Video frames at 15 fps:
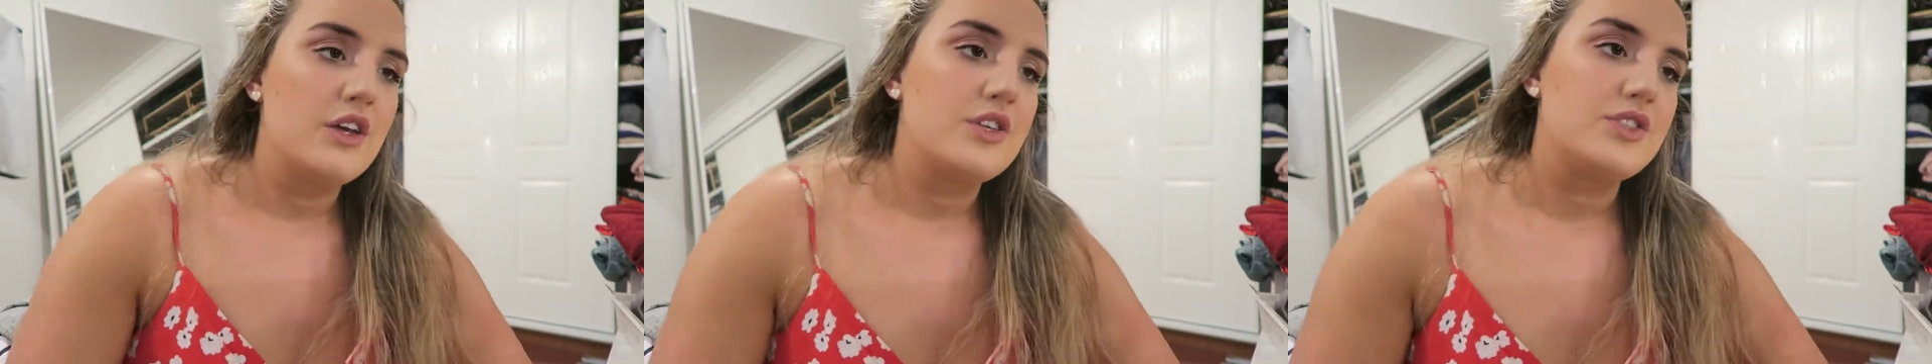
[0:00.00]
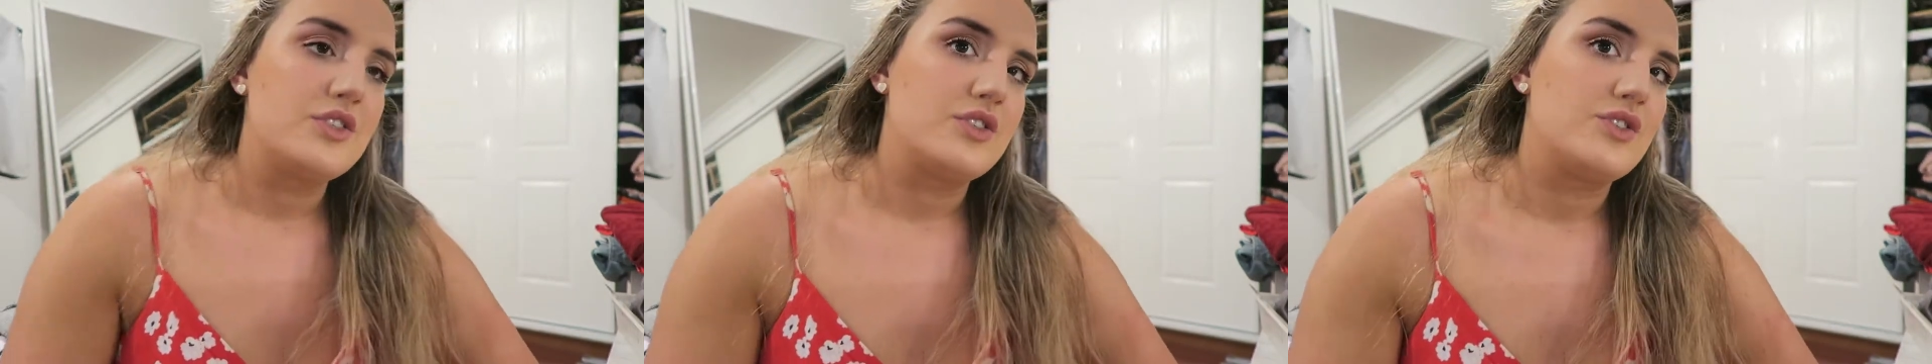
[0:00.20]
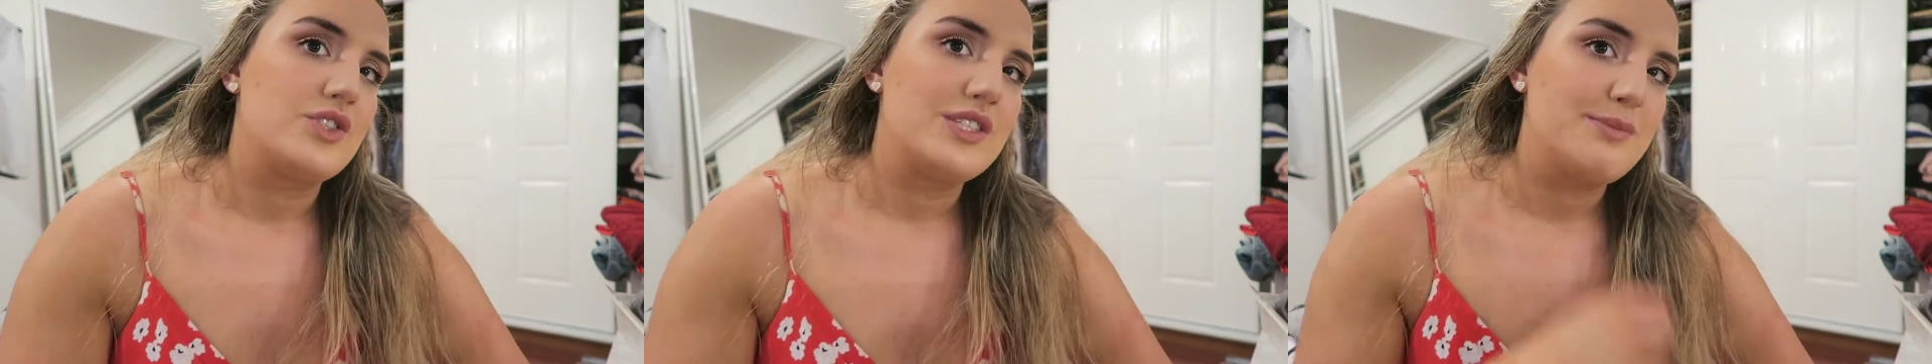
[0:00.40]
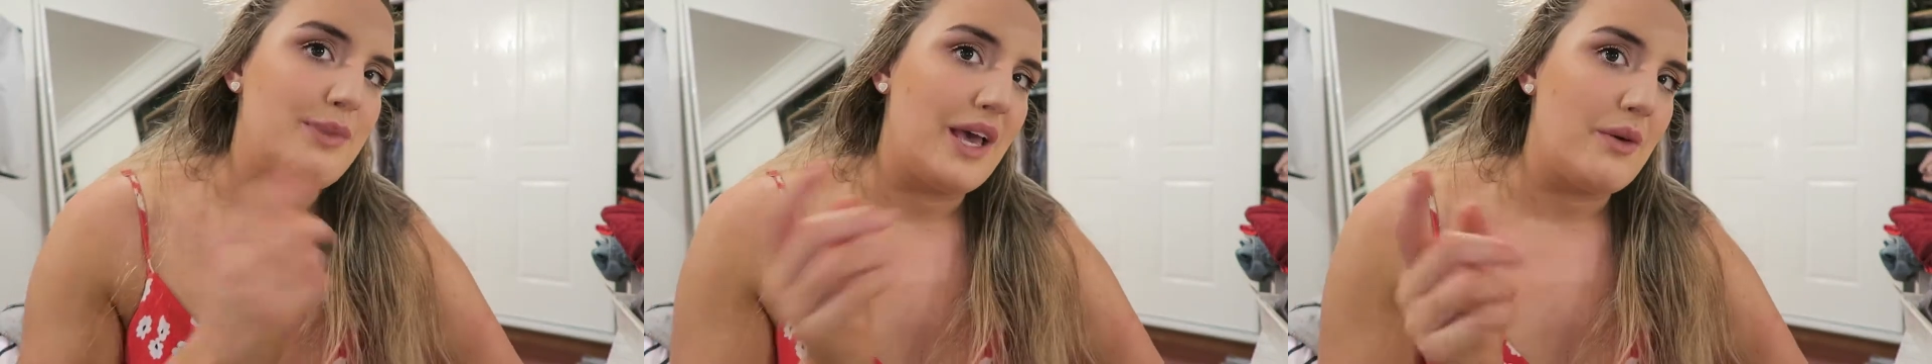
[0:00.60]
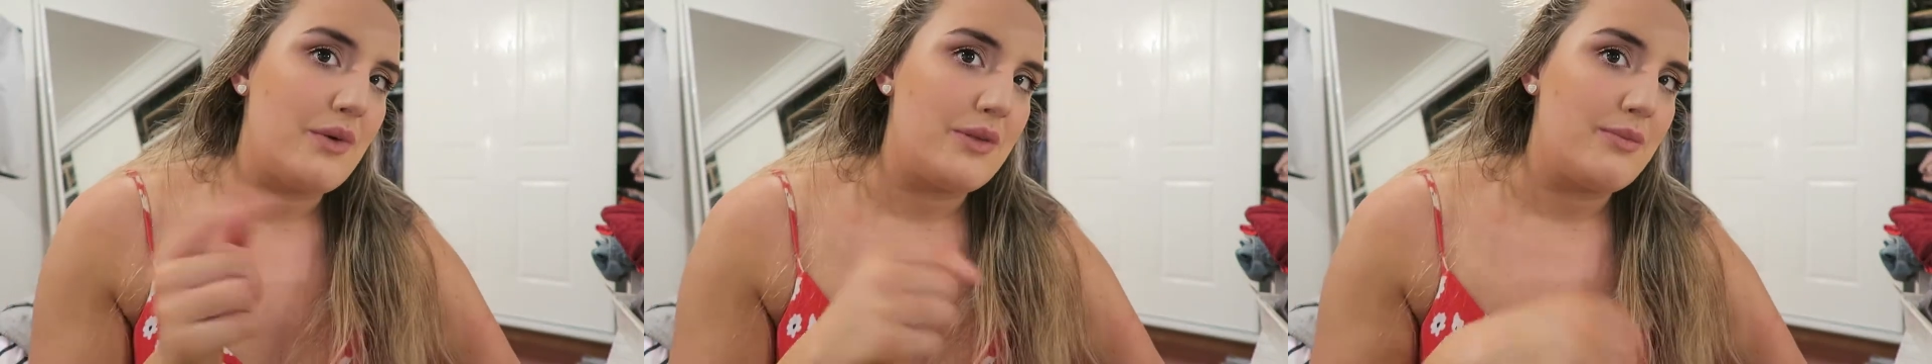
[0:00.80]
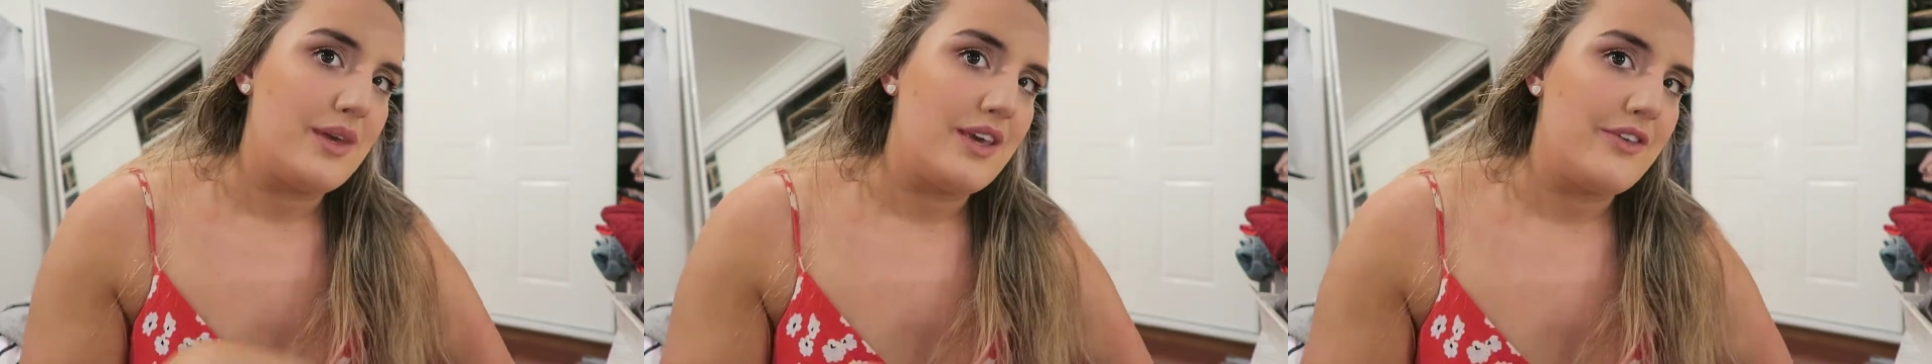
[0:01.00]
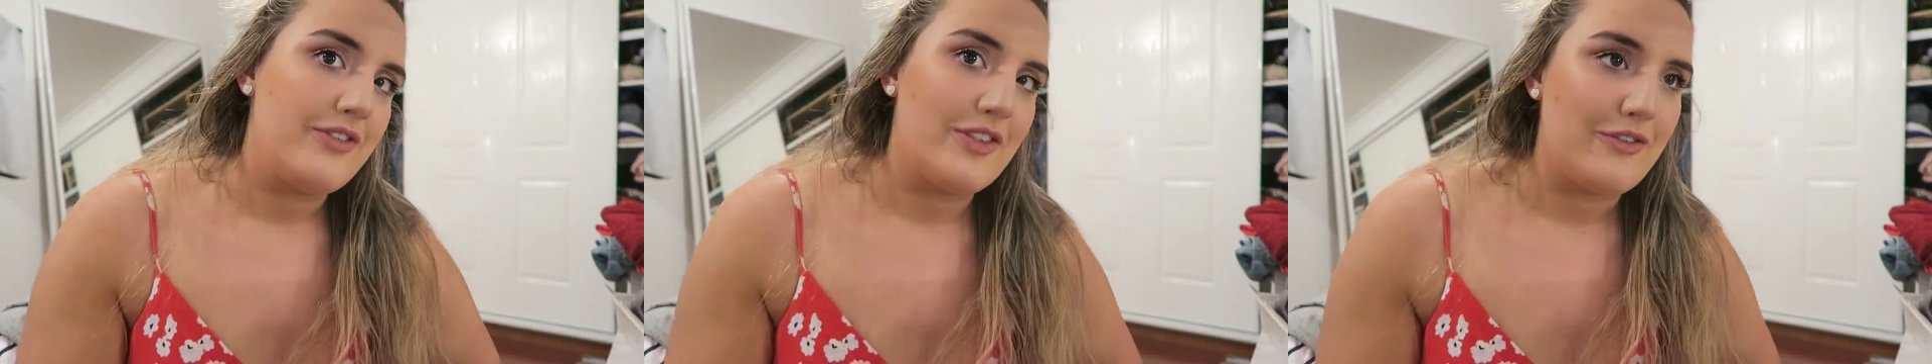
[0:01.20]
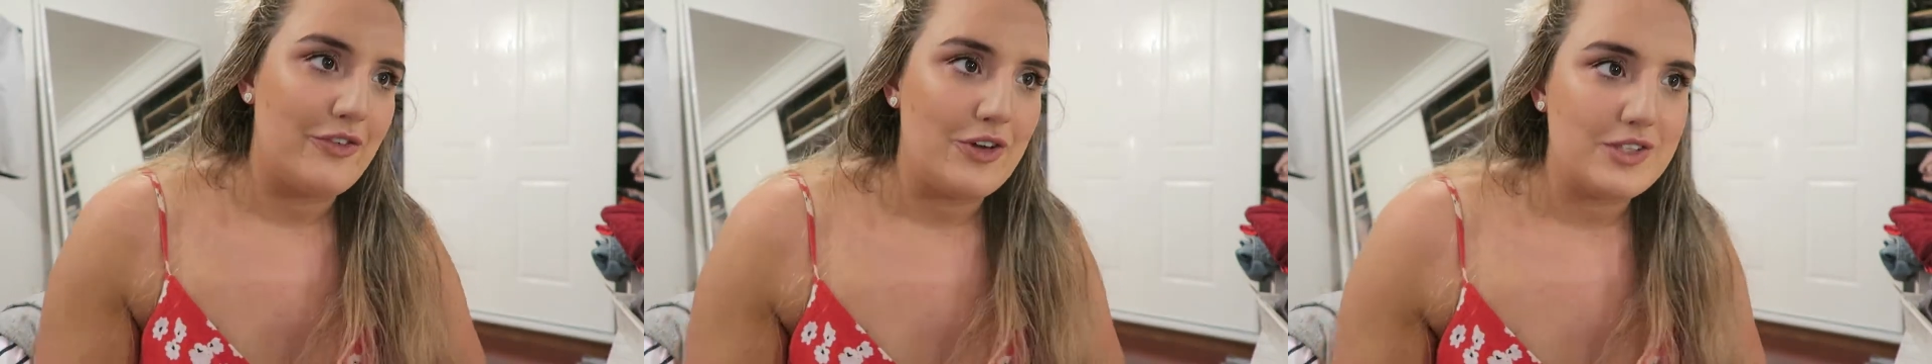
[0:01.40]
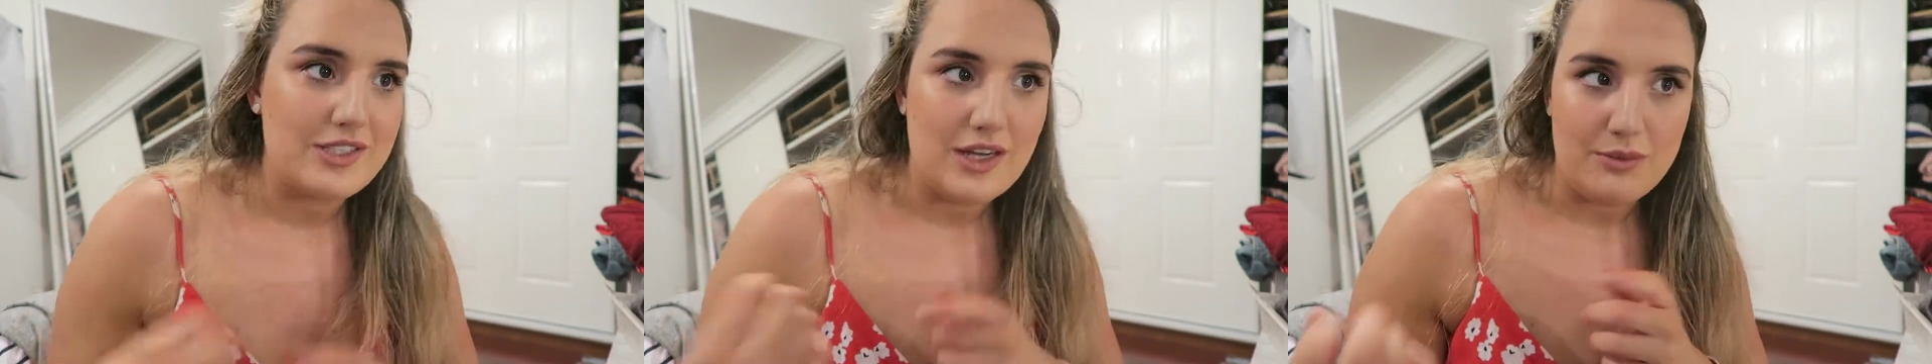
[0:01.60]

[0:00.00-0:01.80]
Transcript: So just bear with me for the first